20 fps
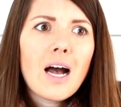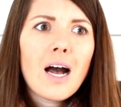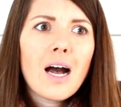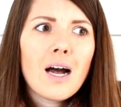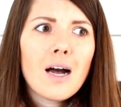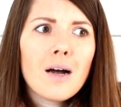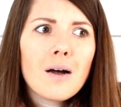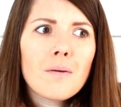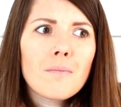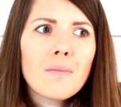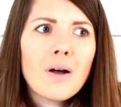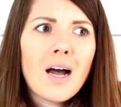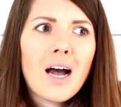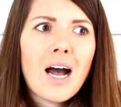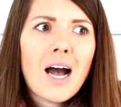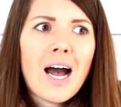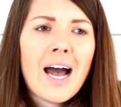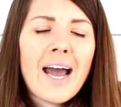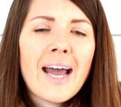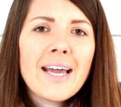
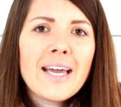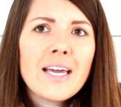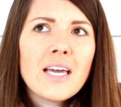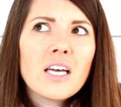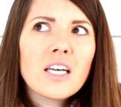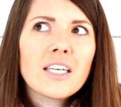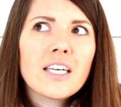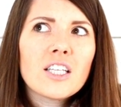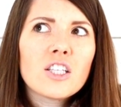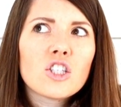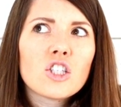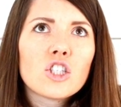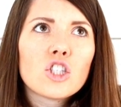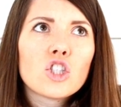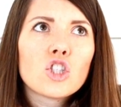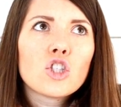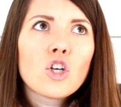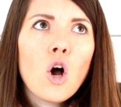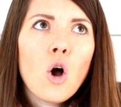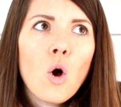I get
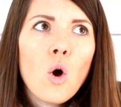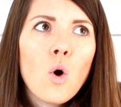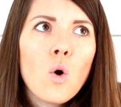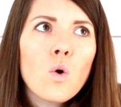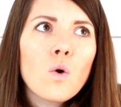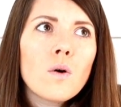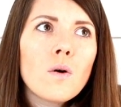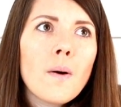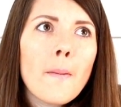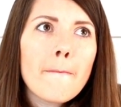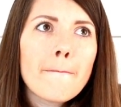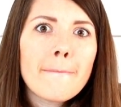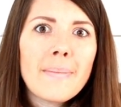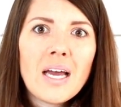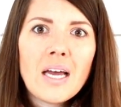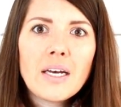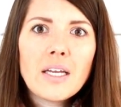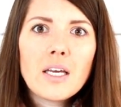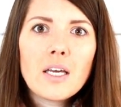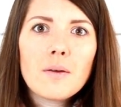so
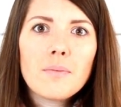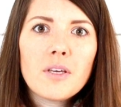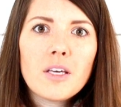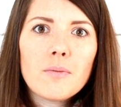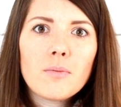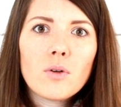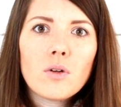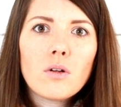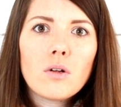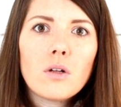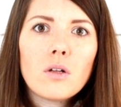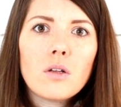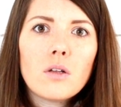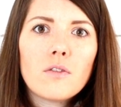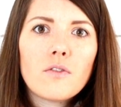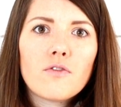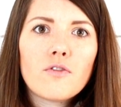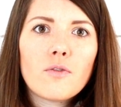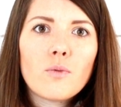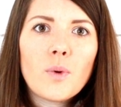many
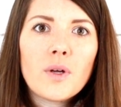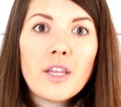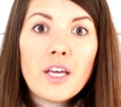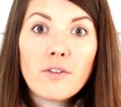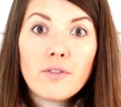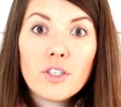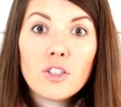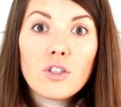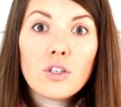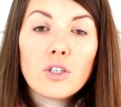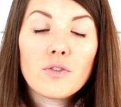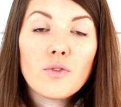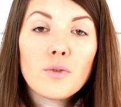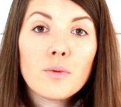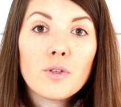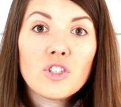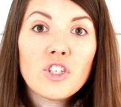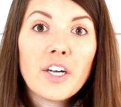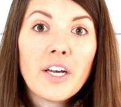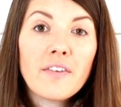people when they return from
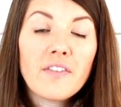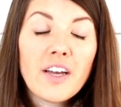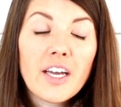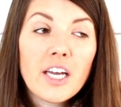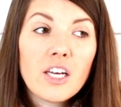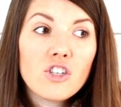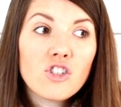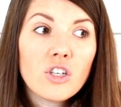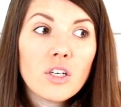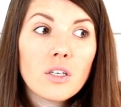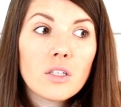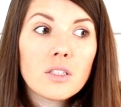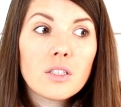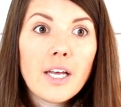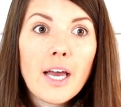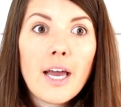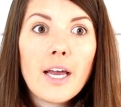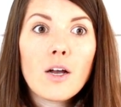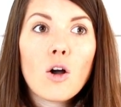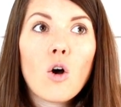their vacation
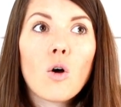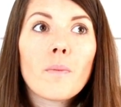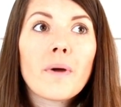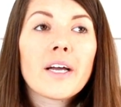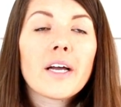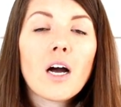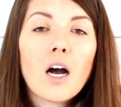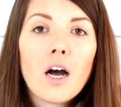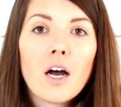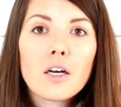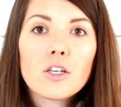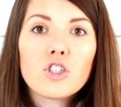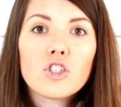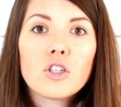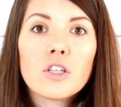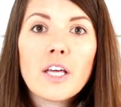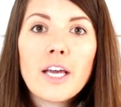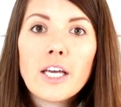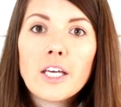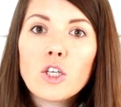saying, oh my
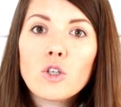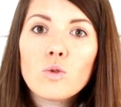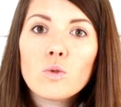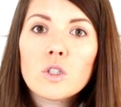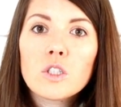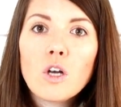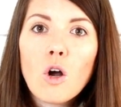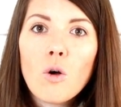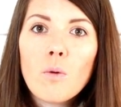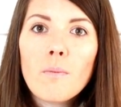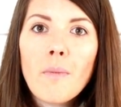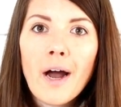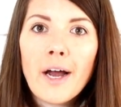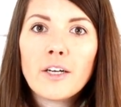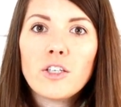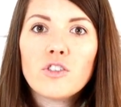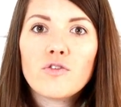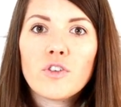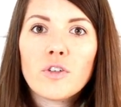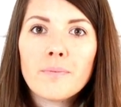gosh, thank you so
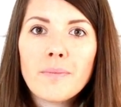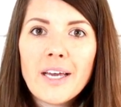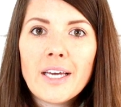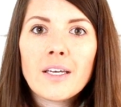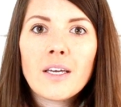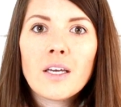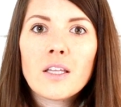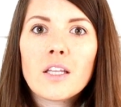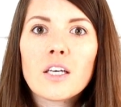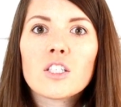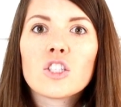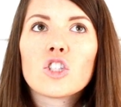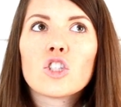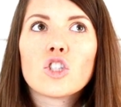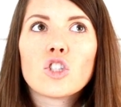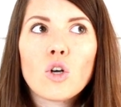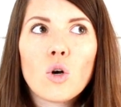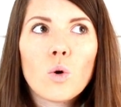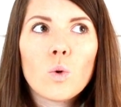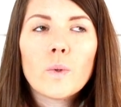much for making this
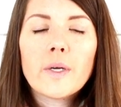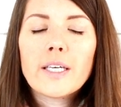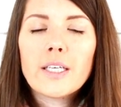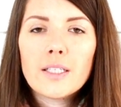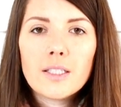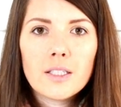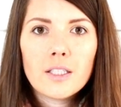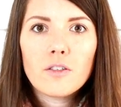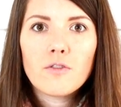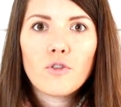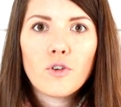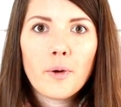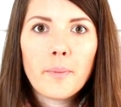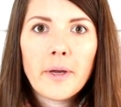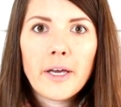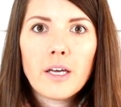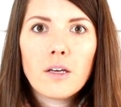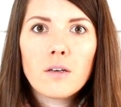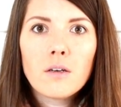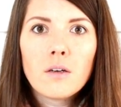so easy for
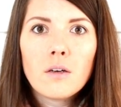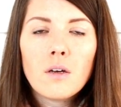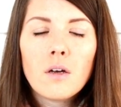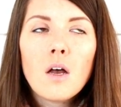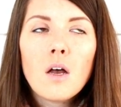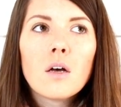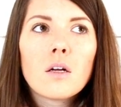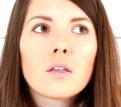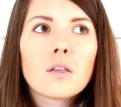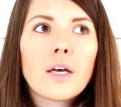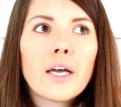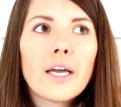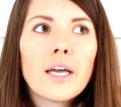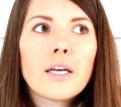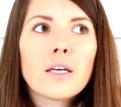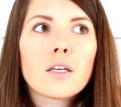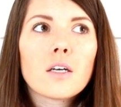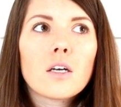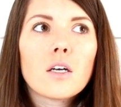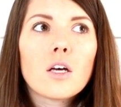me.
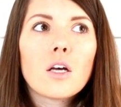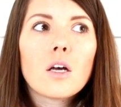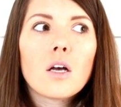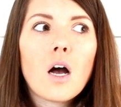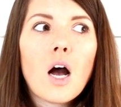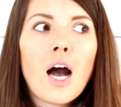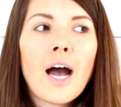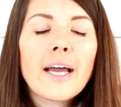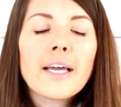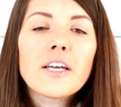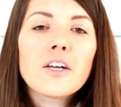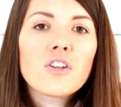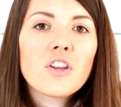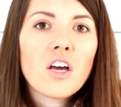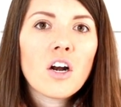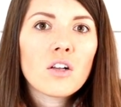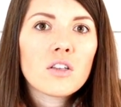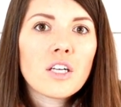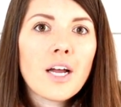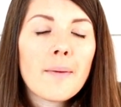Like, I hear
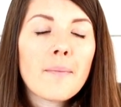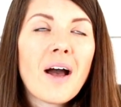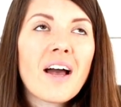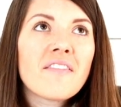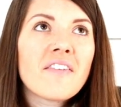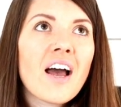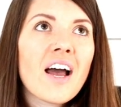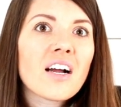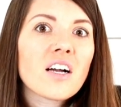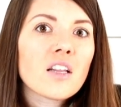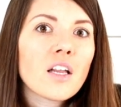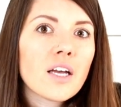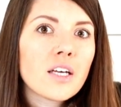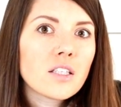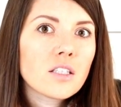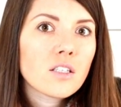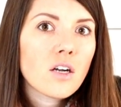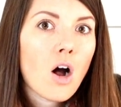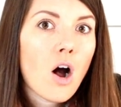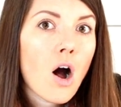that all the time. I've had
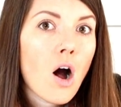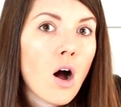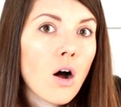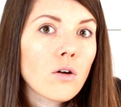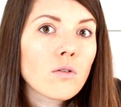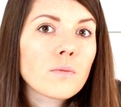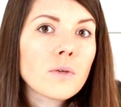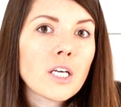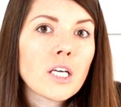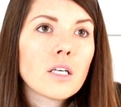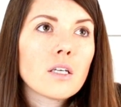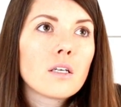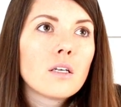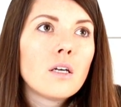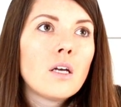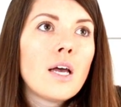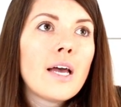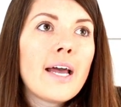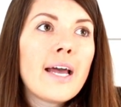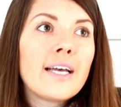clients call me
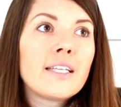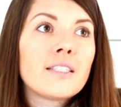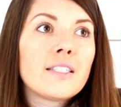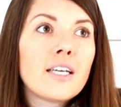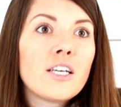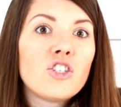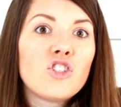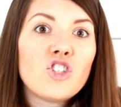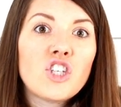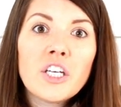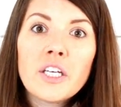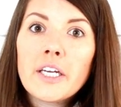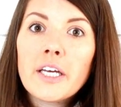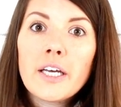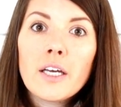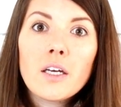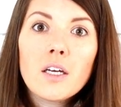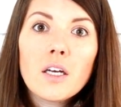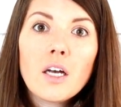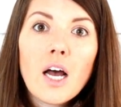and say,
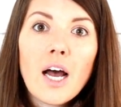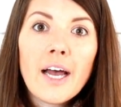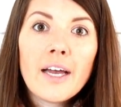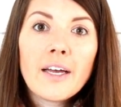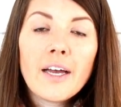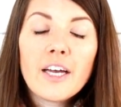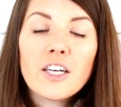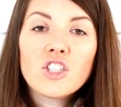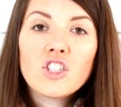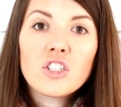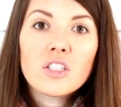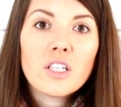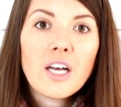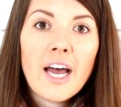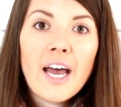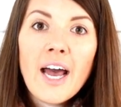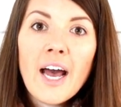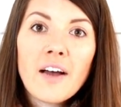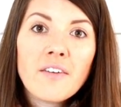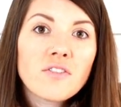Jeanie,
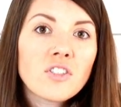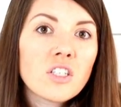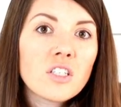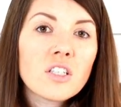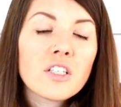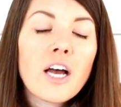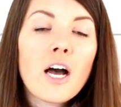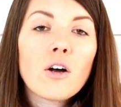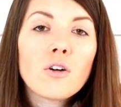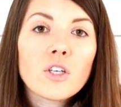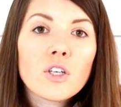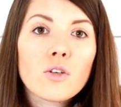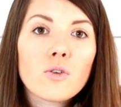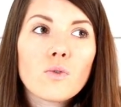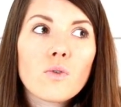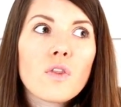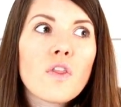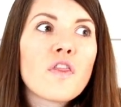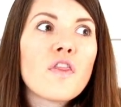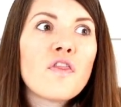I have to tell
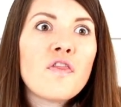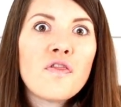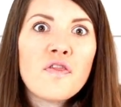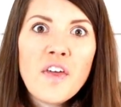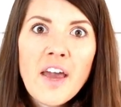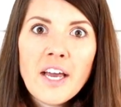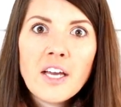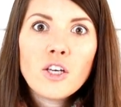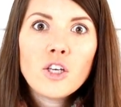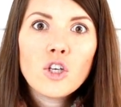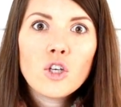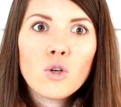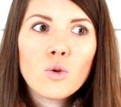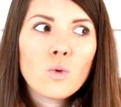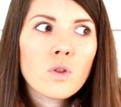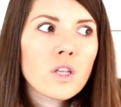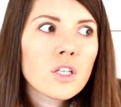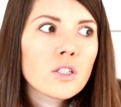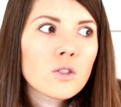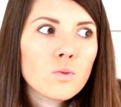you, thank
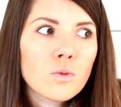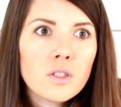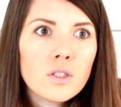you. This